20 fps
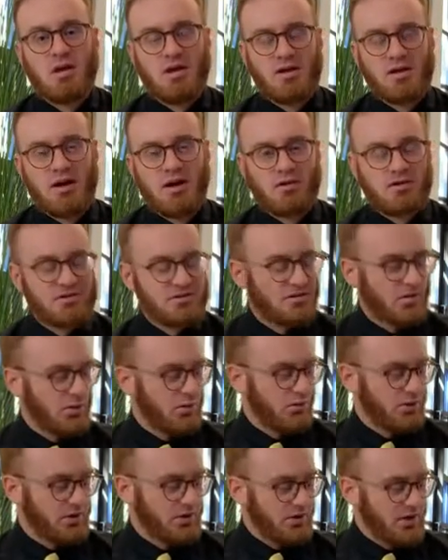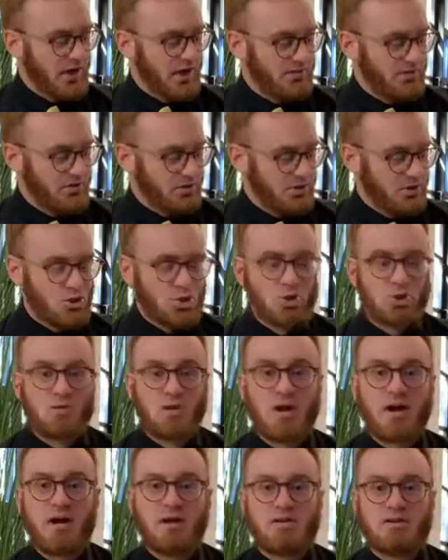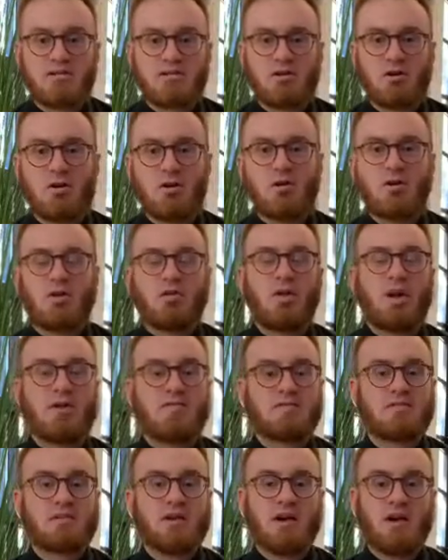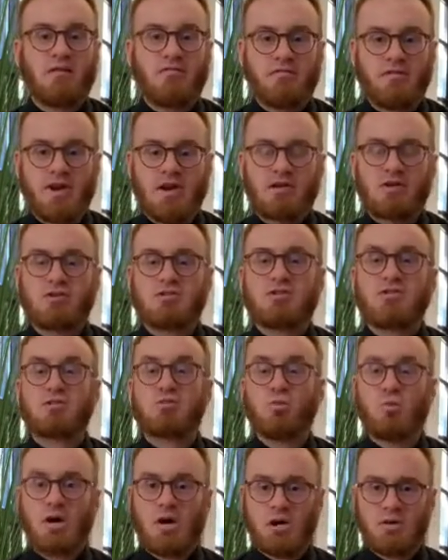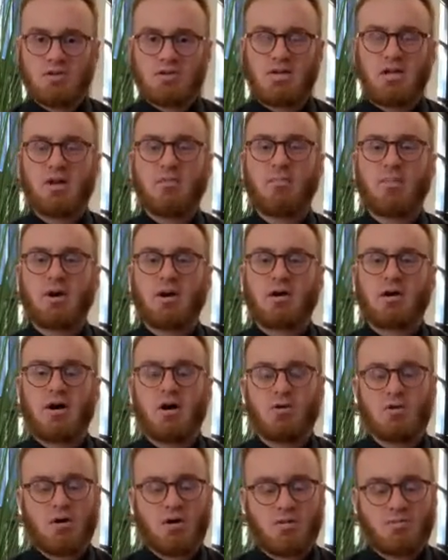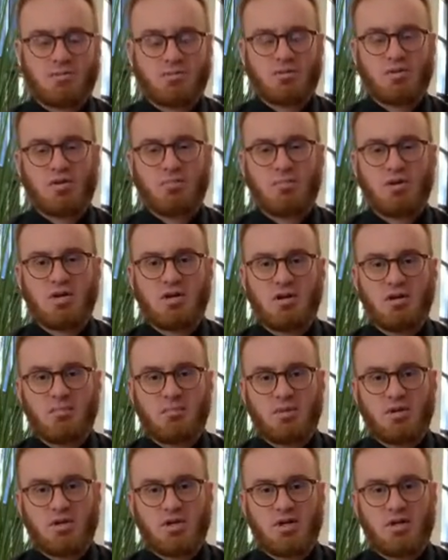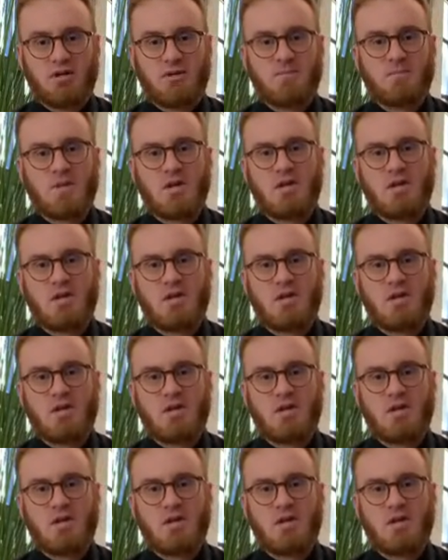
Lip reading: And also we're going to have to address, the lifestyle factors as well to get better outcomes with the PRP.